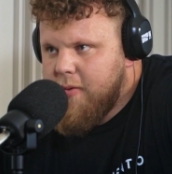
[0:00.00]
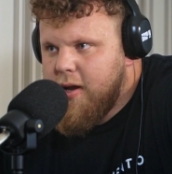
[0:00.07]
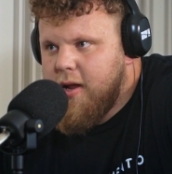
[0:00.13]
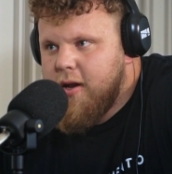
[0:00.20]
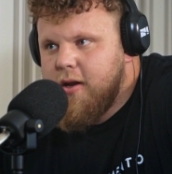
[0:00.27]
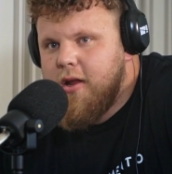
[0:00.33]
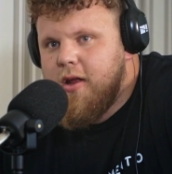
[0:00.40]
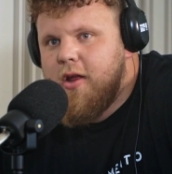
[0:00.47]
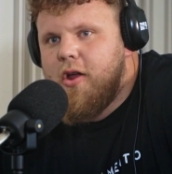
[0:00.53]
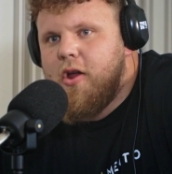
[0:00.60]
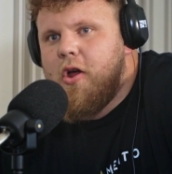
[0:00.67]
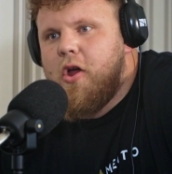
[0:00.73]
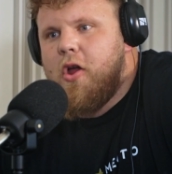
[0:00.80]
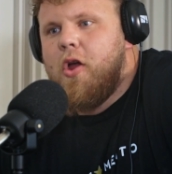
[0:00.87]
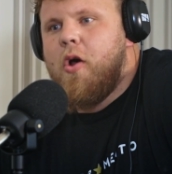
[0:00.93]
And then
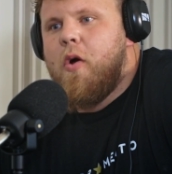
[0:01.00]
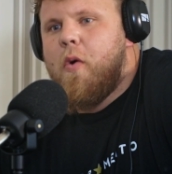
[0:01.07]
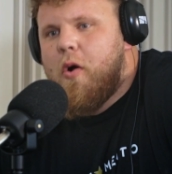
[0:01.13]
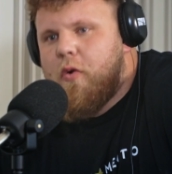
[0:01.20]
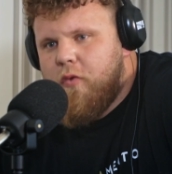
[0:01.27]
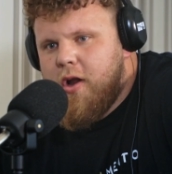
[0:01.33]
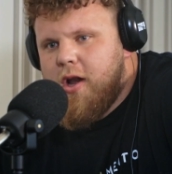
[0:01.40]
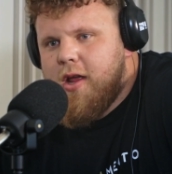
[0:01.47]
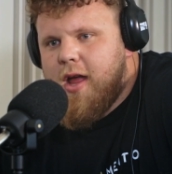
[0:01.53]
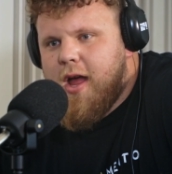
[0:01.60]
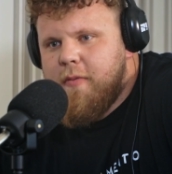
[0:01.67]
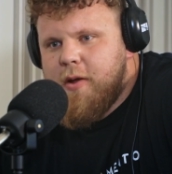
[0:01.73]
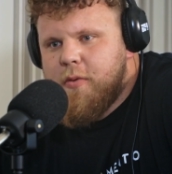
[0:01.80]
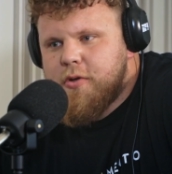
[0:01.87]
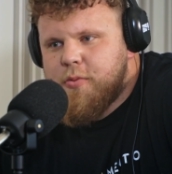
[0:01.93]
what really
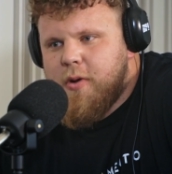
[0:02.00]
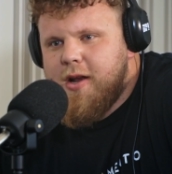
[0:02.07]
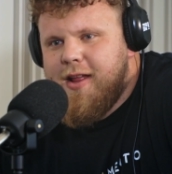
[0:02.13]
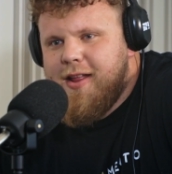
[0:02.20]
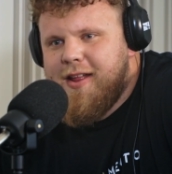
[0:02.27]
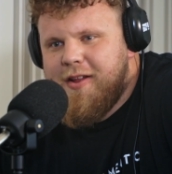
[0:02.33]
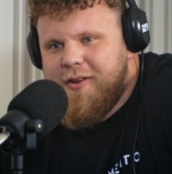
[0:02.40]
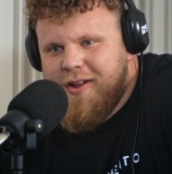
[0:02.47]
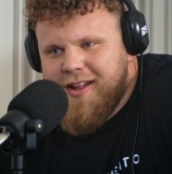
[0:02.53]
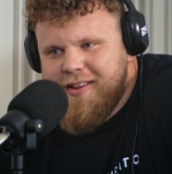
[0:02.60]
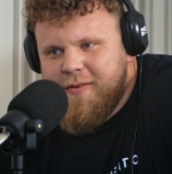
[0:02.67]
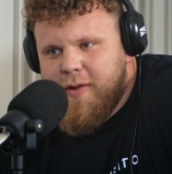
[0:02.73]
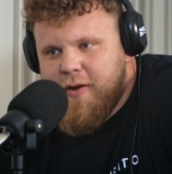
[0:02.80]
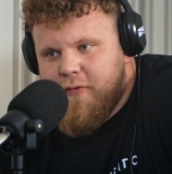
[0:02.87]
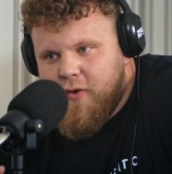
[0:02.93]
hit me was when I
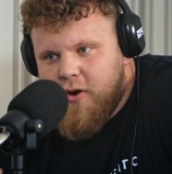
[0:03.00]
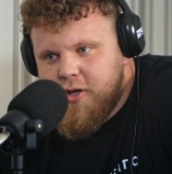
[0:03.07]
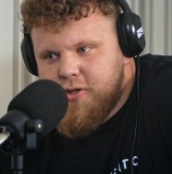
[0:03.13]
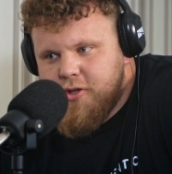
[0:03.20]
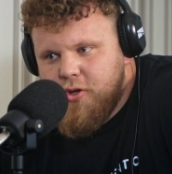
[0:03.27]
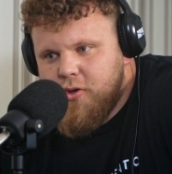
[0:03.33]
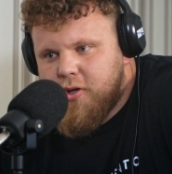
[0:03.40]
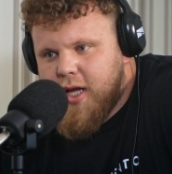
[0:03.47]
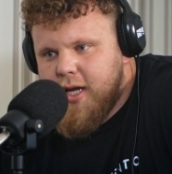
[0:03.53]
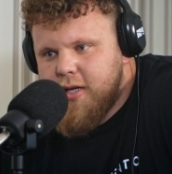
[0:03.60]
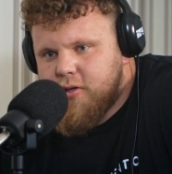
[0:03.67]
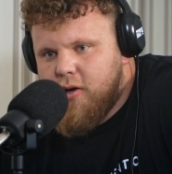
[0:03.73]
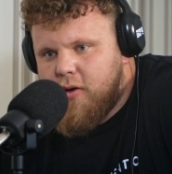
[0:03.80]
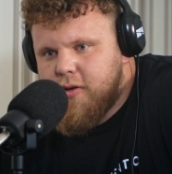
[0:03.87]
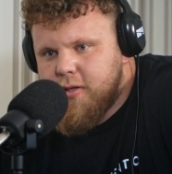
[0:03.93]
did my first UK
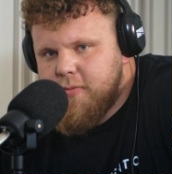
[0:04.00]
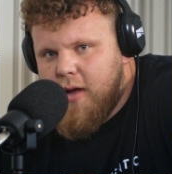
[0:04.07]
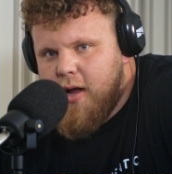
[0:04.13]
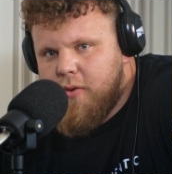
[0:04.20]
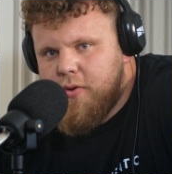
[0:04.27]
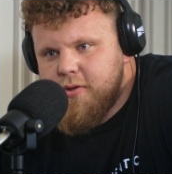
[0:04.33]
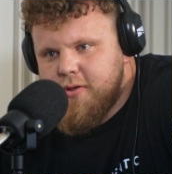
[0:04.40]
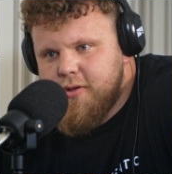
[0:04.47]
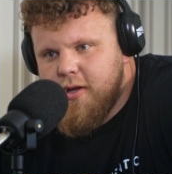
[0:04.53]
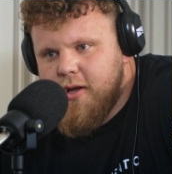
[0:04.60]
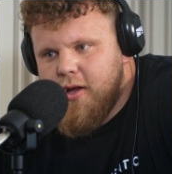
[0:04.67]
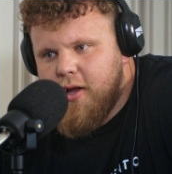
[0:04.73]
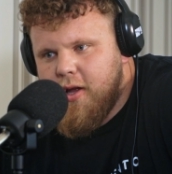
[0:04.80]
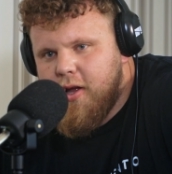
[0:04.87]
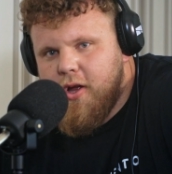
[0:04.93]
Strongest Man, was
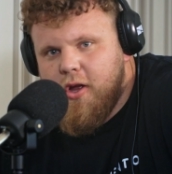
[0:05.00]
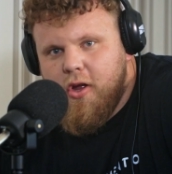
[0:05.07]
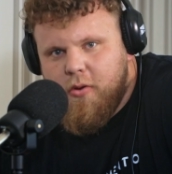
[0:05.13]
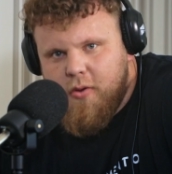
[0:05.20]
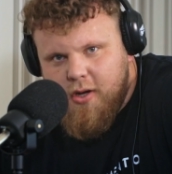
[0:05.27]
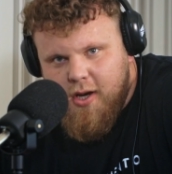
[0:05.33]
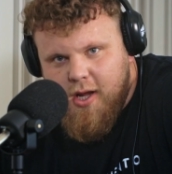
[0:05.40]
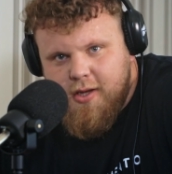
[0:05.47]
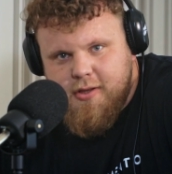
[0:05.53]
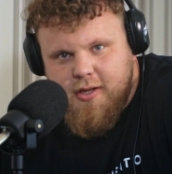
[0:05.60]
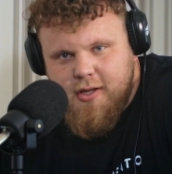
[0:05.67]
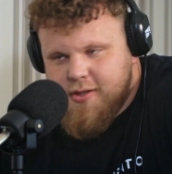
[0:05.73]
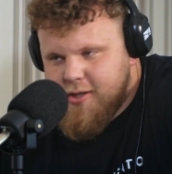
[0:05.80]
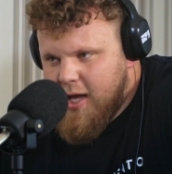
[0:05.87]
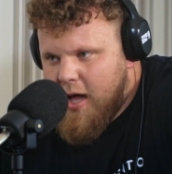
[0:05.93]
when like so
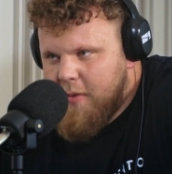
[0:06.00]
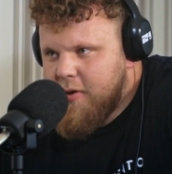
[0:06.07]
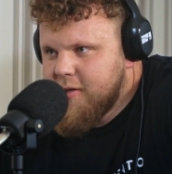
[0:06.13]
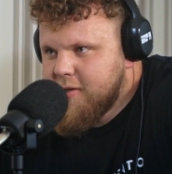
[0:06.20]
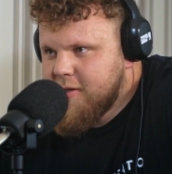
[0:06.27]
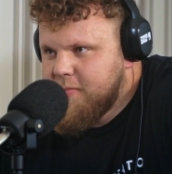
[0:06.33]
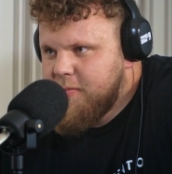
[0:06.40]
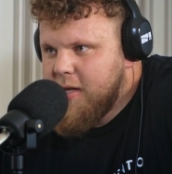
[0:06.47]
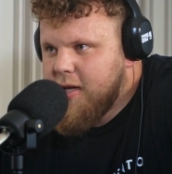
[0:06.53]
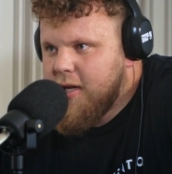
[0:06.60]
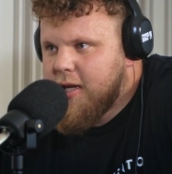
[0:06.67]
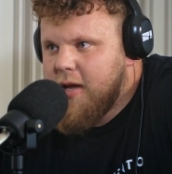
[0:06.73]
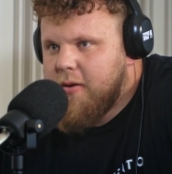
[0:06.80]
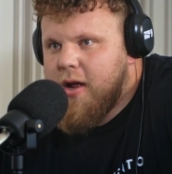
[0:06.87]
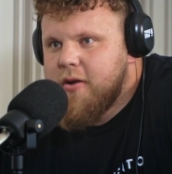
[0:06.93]
this cameras and speaking
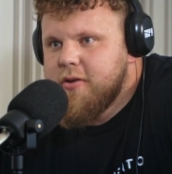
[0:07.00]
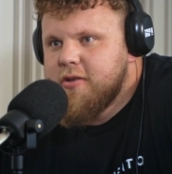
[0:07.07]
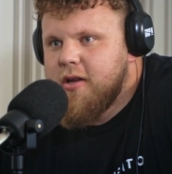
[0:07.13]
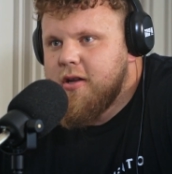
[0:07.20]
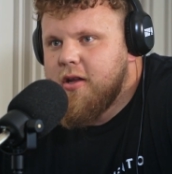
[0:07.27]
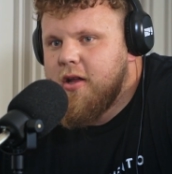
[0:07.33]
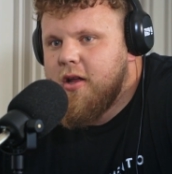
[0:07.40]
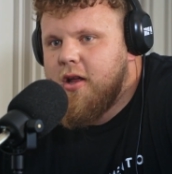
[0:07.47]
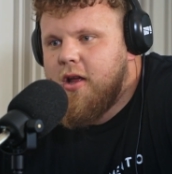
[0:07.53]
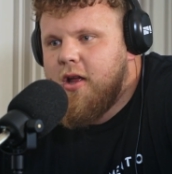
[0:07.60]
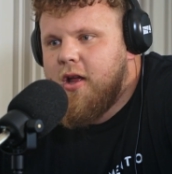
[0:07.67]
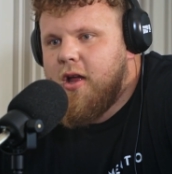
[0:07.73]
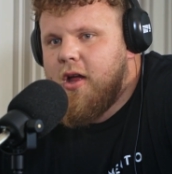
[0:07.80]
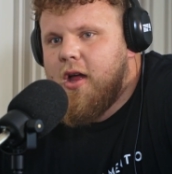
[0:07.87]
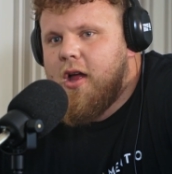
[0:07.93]
came, and I was like,
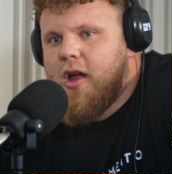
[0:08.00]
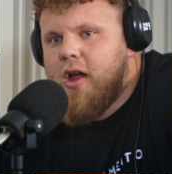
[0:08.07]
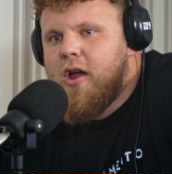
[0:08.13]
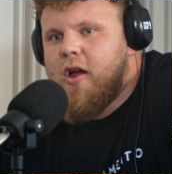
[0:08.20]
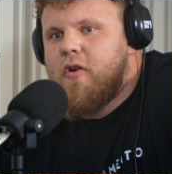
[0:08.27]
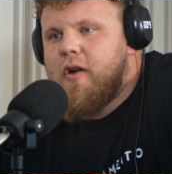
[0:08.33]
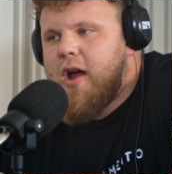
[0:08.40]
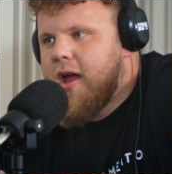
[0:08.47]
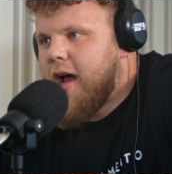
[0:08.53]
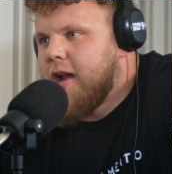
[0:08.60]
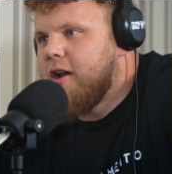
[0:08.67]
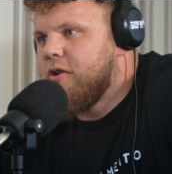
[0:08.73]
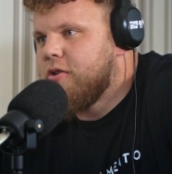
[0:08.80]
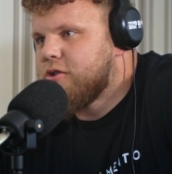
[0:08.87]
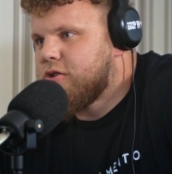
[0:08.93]
right, I
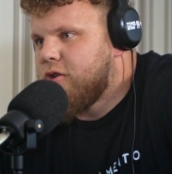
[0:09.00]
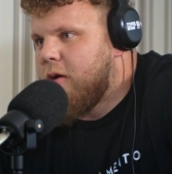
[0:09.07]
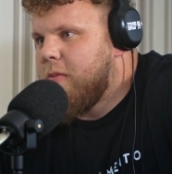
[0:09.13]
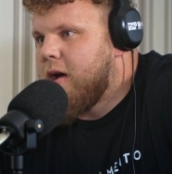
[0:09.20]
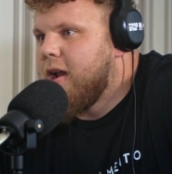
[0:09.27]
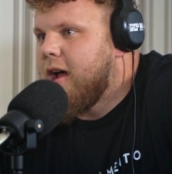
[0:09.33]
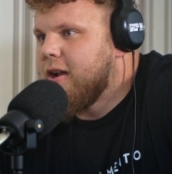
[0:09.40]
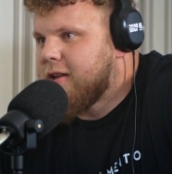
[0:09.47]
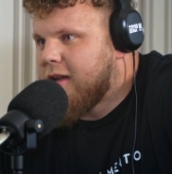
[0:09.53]
didn't know strongman had